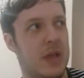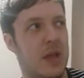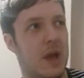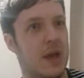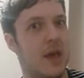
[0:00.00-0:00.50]

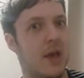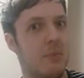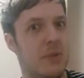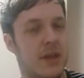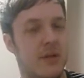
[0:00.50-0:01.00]
hugging
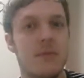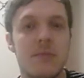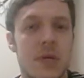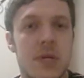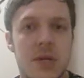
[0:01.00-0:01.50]
a balloon?
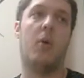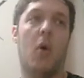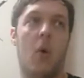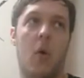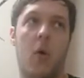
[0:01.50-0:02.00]

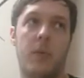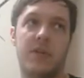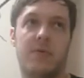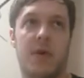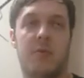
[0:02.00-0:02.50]
Or
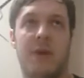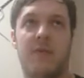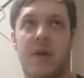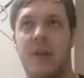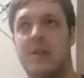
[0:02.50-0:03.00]
would you rather be
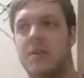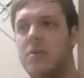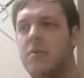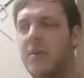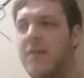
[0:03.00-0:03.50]
friends,
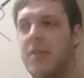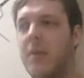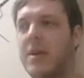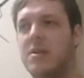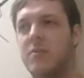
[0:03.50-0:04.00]
or whatever the
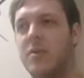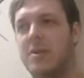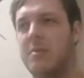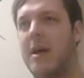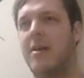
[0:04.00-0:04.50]
question
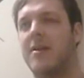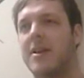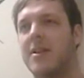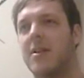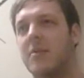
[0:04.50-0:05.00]
was about,
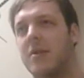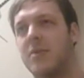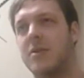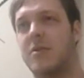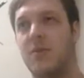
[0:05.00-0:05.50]
I don't know what it
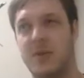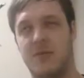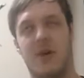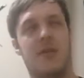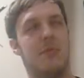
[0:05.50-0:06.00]
was, or would
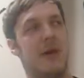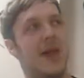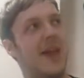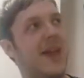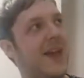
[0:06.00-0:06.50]
you rather
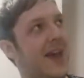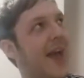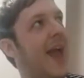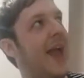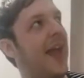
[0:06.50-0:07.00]
be
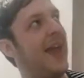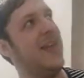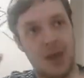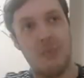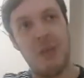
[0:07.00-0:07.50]
a
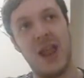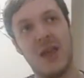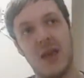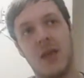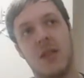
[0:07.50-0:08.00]

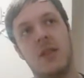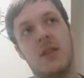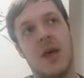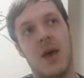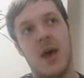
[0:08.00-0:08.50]

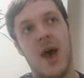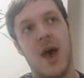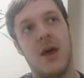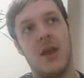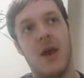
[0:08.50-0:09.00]
pelican that
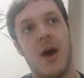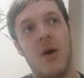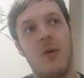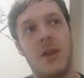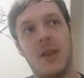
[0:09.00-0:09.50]
had a
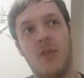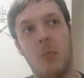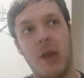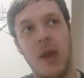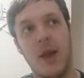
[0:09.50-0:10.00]
hole in its
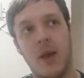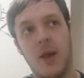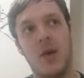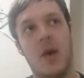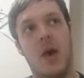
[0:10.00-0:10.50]

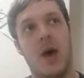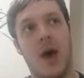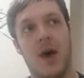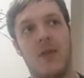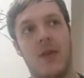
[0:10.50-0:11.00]
beak
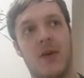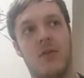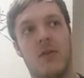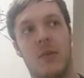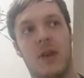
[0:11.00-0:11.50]
and
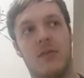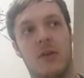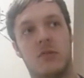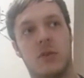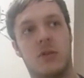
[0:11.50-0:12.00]
therefore whenever
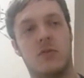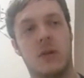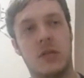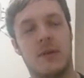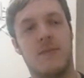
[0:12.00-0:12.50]
it tried to
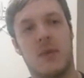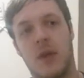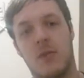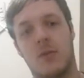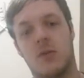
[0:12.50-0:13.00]
drink
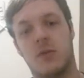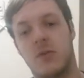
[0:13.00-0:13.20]
something the water